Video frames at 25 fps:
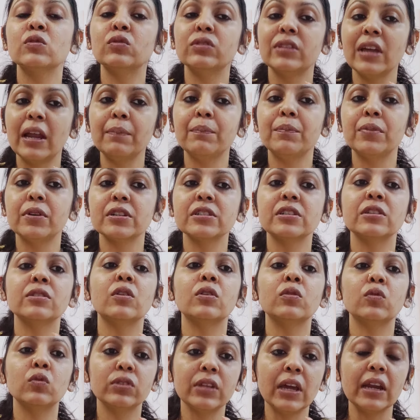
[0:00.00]
to that person
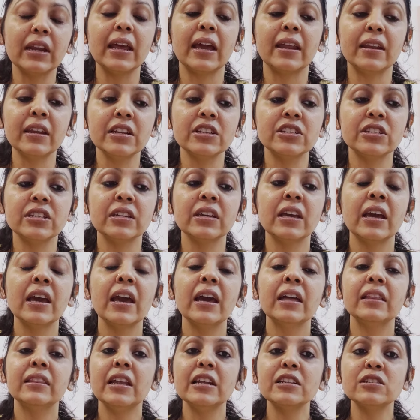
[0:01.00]
or to that energy
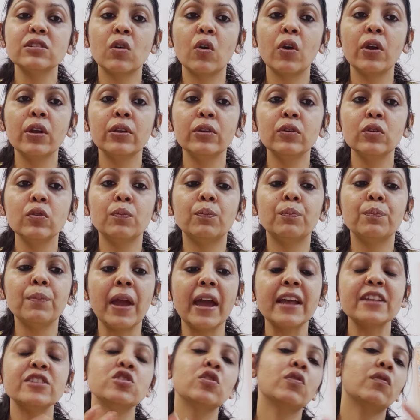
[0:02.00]
that's going to
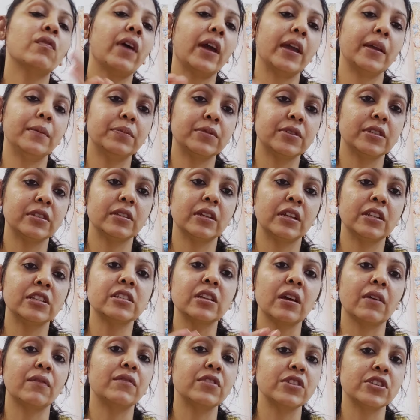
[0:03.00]
match your vibes in
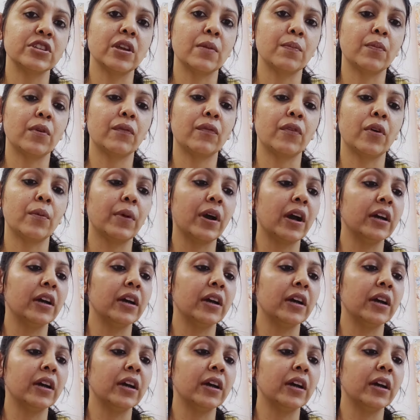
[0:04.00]
some way, shape or form.